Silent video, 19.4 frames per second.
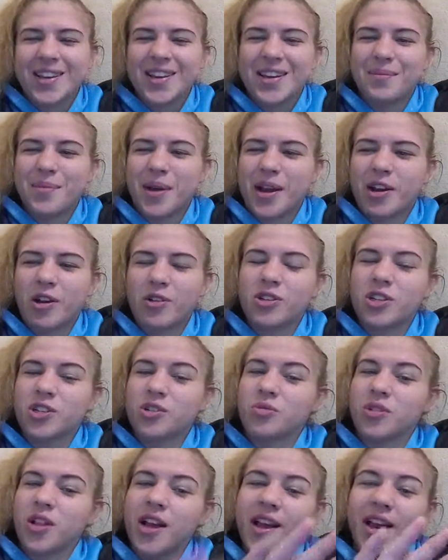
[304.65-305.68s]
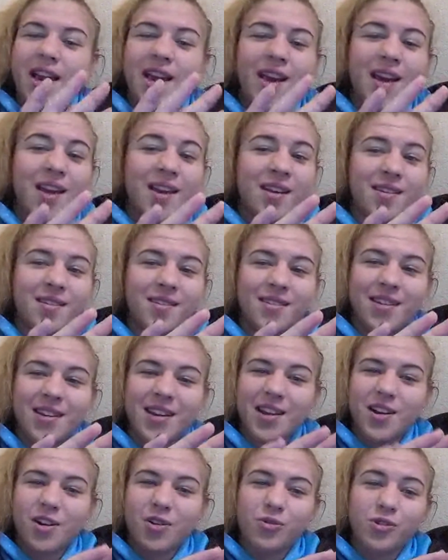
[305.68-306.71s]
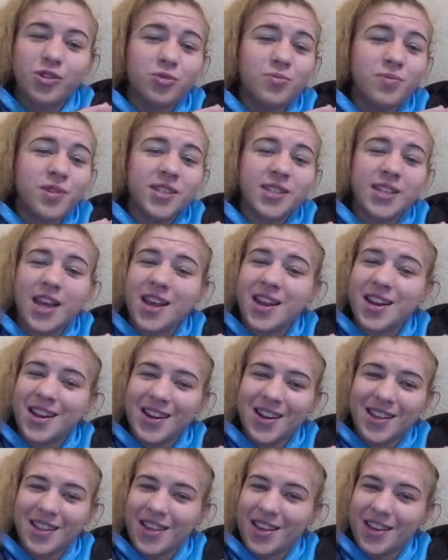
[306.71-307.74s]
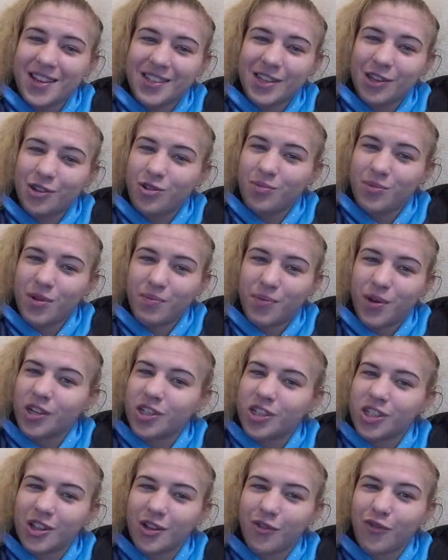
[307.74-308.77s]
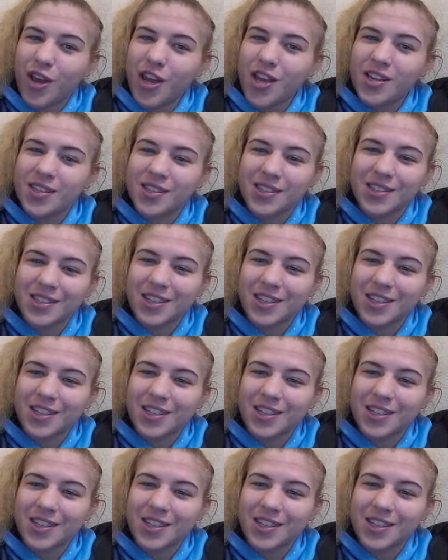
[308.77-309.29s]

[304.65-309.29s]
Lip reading: And my coaches were like, hey, don't you be saying anything until you've been punched in the face.